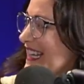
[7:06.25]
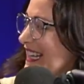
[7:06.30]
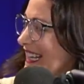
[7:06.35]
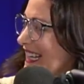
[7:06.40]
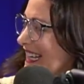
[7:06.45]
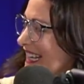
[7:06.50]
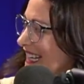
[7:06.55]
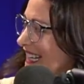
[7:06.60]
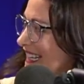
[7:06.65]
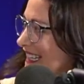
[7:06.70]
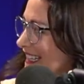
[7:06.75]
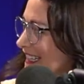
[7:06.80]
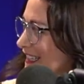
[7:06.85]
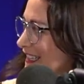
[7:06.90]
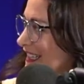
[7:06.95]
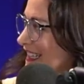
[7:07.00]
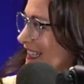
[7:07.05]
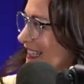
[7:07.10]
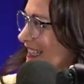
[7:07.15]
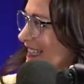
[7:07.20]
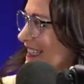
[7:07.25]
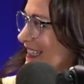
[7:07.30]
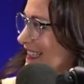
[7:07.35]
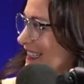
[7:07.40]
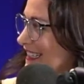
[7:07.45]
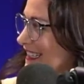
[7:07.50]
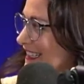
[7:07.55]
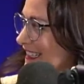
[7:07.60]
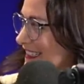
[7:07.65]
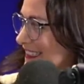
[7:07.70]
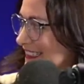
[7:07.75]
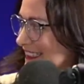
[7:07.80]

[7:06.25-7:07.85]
I can't wait for Rob to get here to share that with